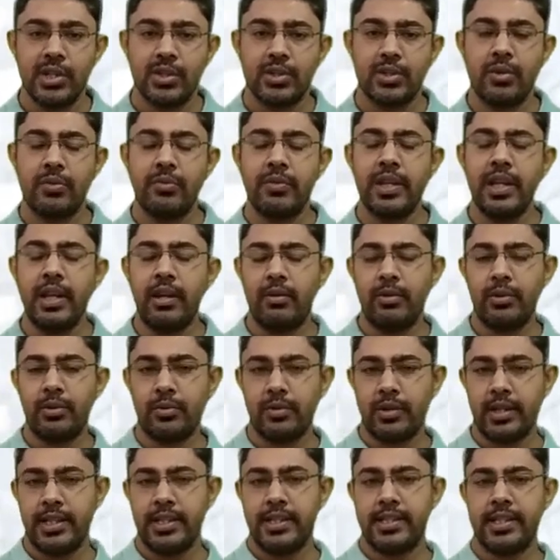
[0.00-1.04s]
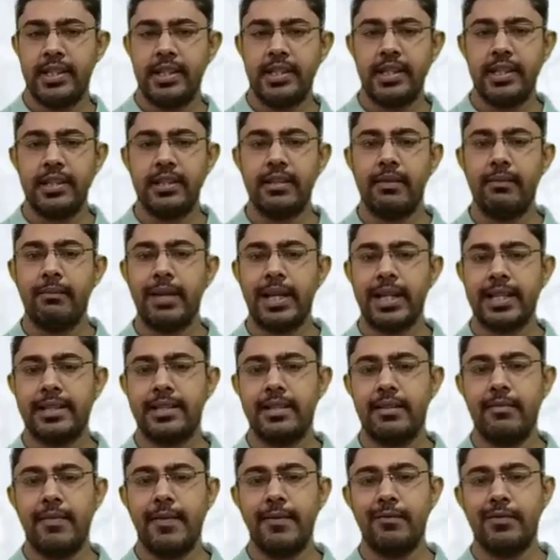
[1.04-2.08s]
So we have to consider the
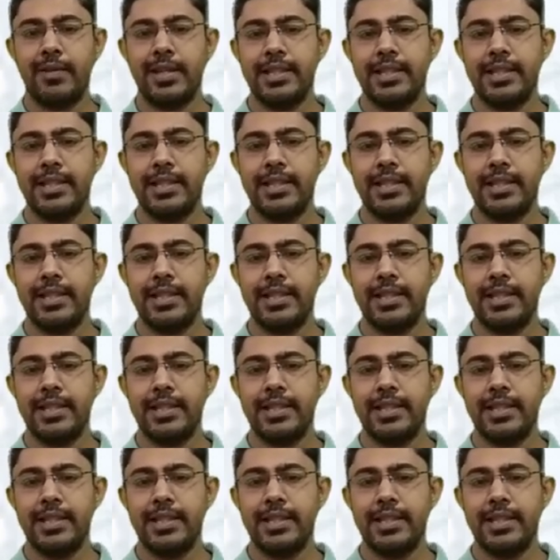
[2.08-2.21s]
maximum